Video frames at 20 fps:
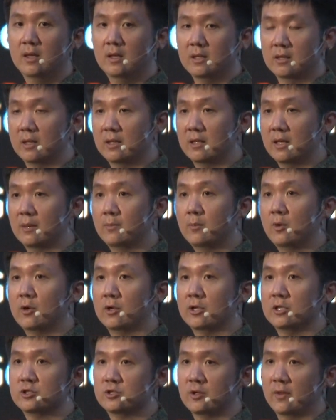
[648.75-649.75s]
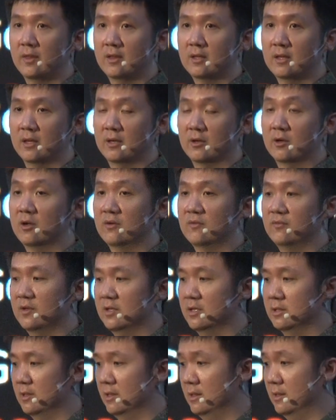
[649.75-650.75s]
that they are more interested and
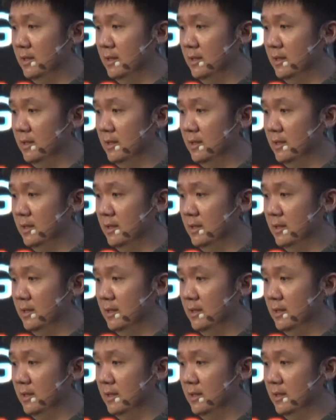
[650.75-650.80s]
confident in